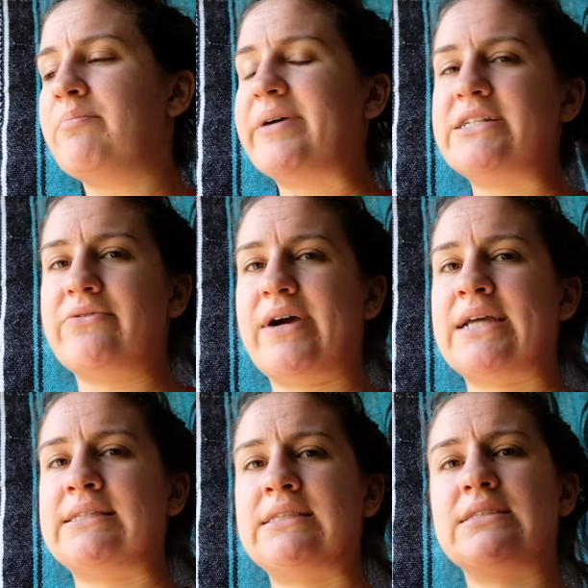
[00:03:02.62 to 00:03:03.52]
budget
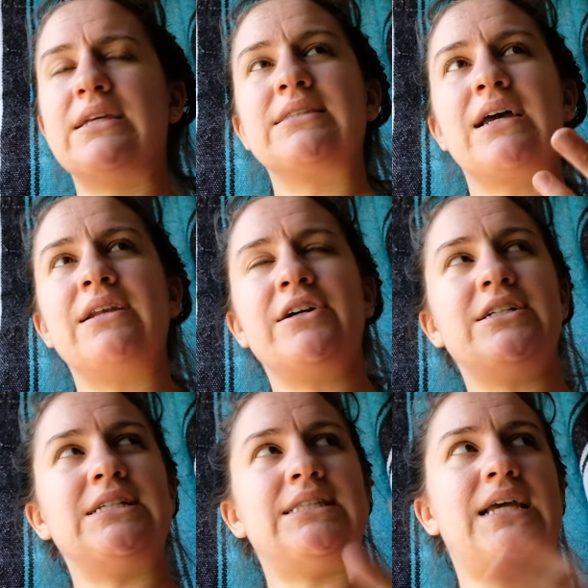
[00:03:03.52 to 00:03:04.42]
wise, it's kind of
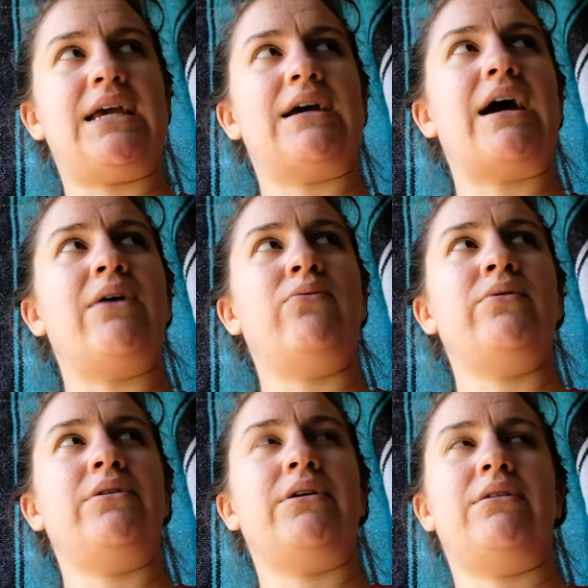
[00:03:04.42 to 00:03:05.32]
hard to say. I
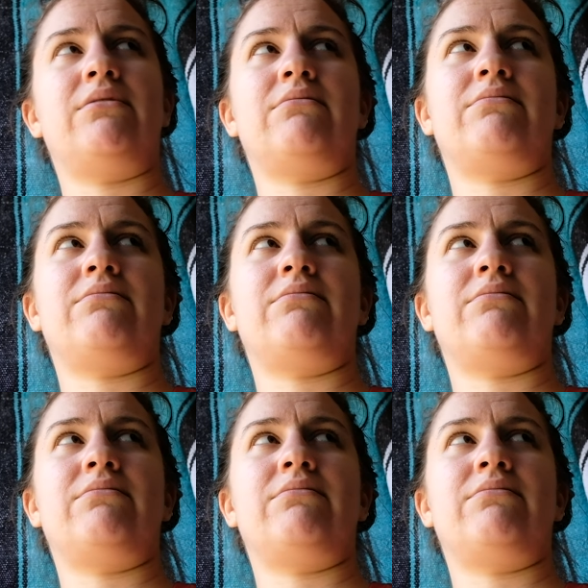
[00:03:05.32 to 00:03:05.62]
would